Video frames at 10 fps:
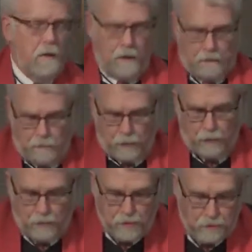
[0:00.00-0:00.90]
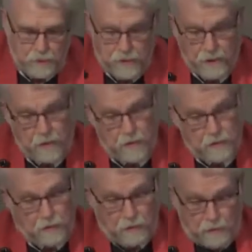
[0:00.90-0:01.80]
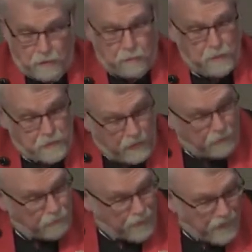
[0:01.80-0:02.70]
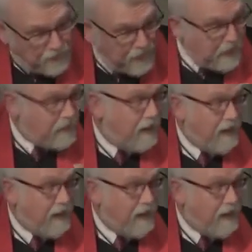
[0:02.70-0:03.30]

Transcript: in both Jewish and Christian scriptures and found in